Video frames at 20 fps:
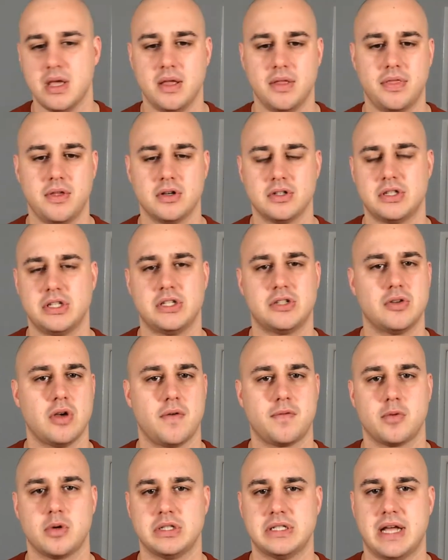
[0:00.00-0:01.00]
there's these
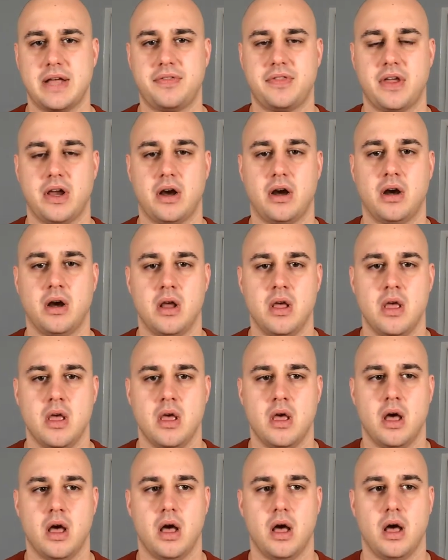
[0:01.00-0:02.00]
softwares out there,
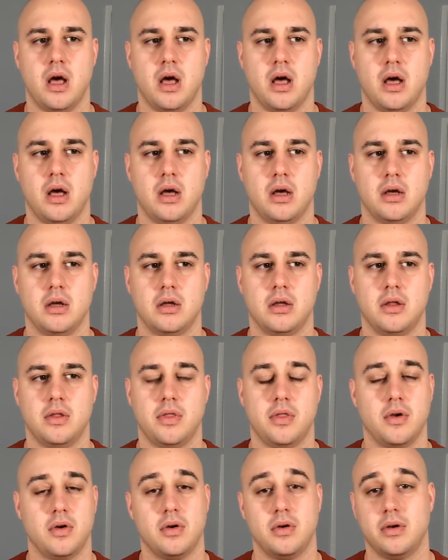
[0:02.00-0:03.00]
and
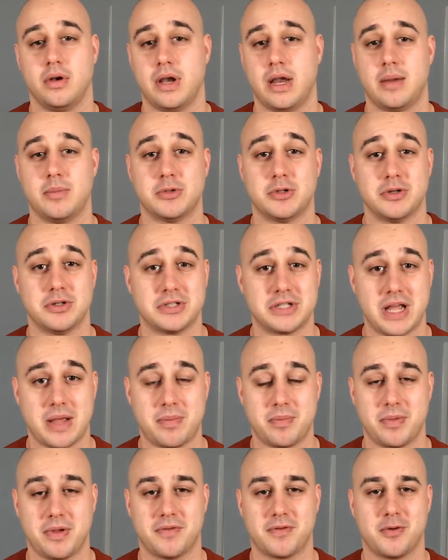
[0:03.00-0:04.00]
their names are
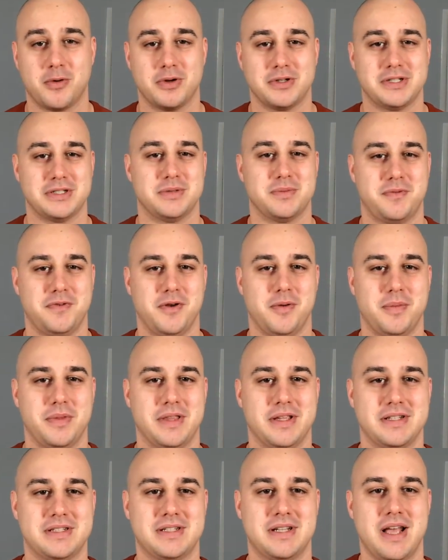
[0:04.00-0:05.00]
escaping me, of course, as I'm filming
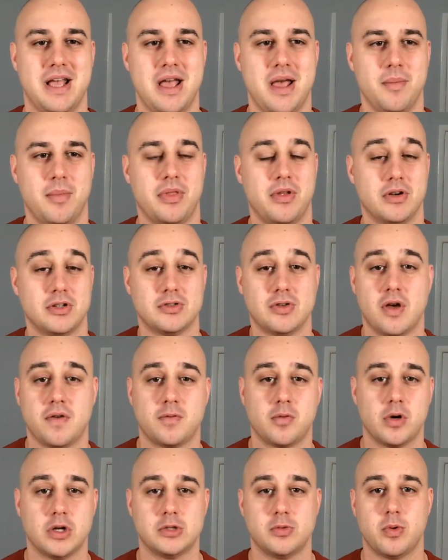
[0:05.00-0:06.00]
this. But there are
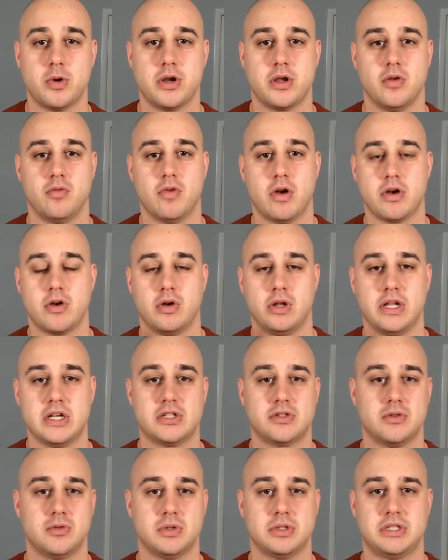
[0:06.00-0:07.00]
softwares where you could run your list
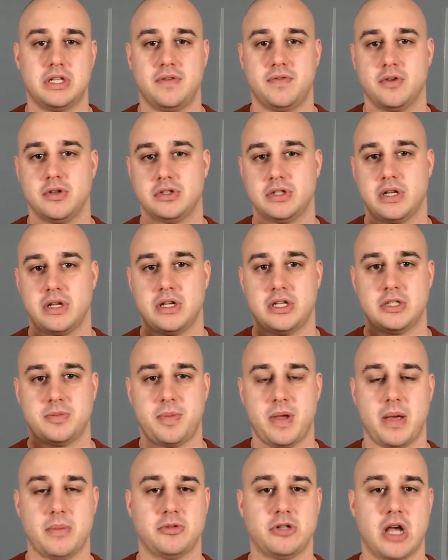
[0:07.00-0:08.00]
through and see if there's any
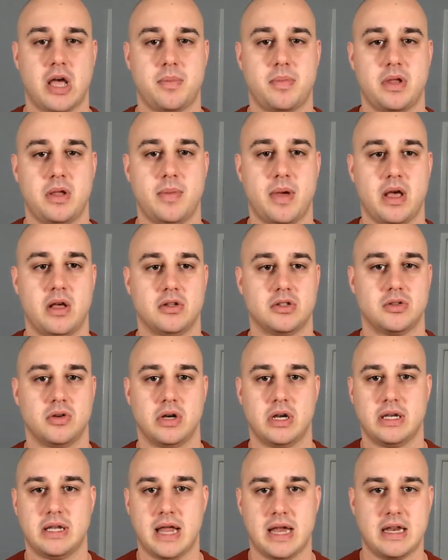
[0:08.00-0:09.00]
spam trap emails or
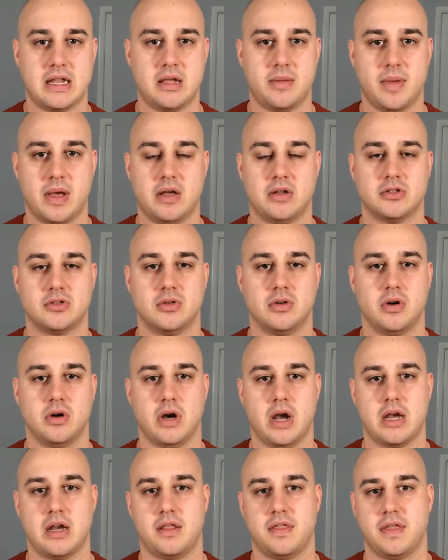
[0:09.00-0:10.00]
any dead emails or
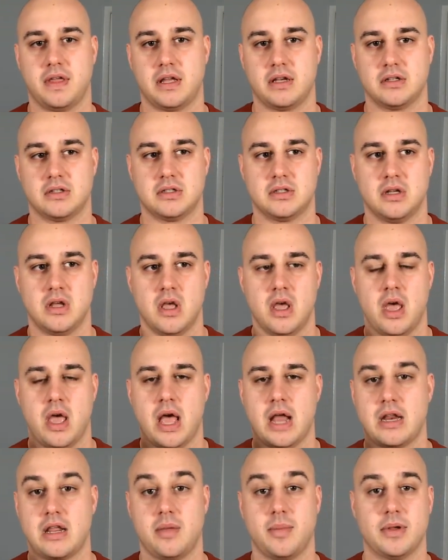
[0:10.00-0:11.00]
any
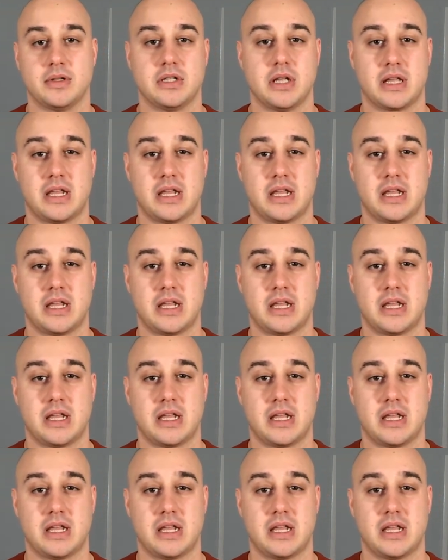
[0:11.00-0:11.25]
emails that